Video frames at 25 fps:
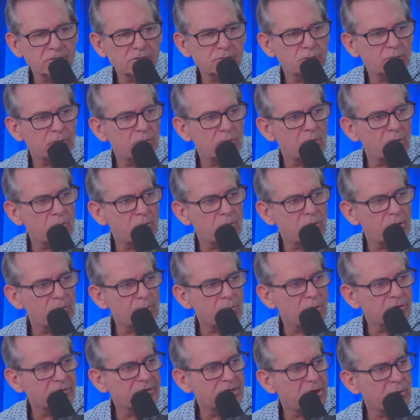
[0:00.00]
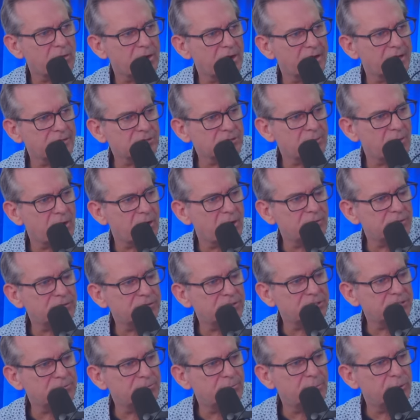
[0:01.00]
one more thing I want to ask you about. It
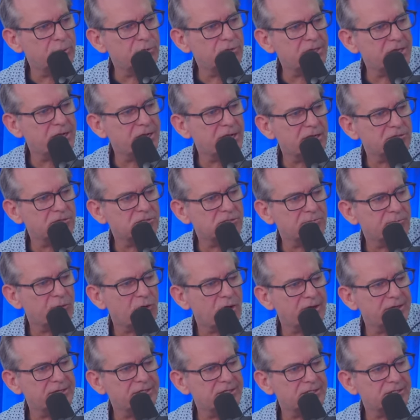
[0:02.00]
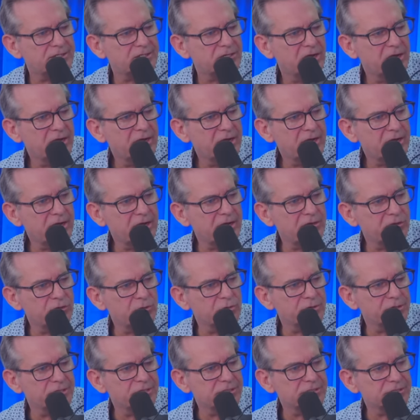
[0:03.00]
says bullion's price
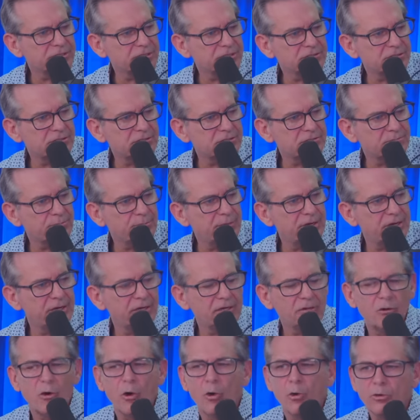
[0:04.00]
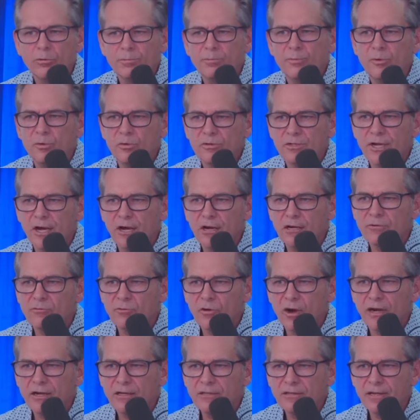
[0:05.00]
increases, meaning gold bullion,
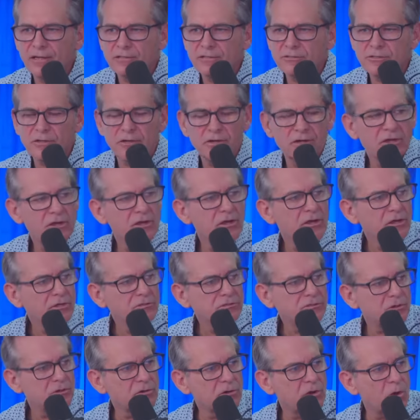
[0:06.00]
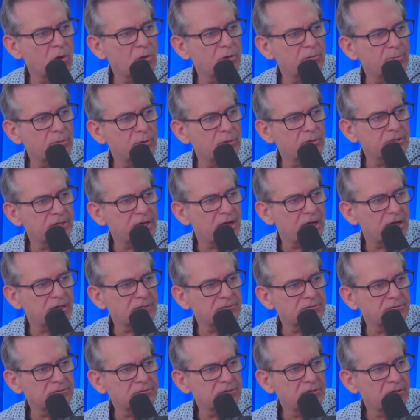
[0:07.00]
right? Mm-hmm. So gold
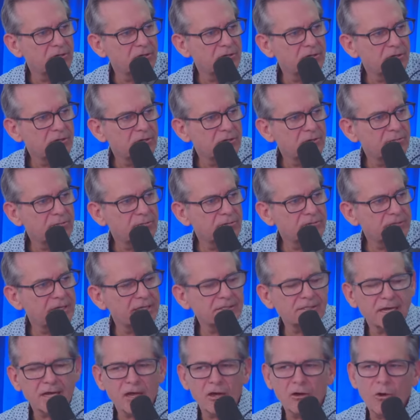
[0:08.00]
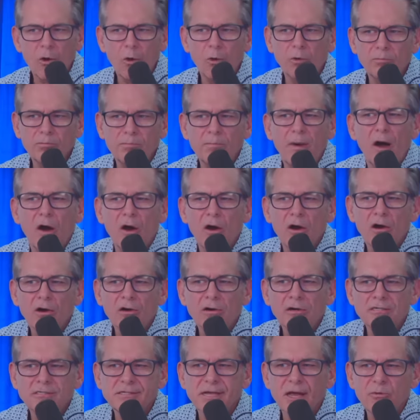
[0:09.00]
bullion, that's like a gold
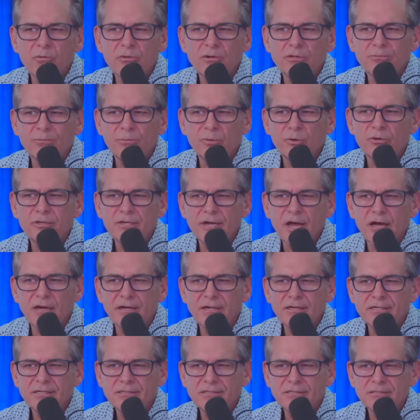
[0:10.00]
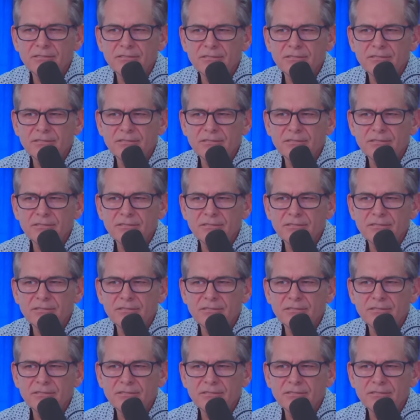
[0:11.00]
bar? Is that what bullion is?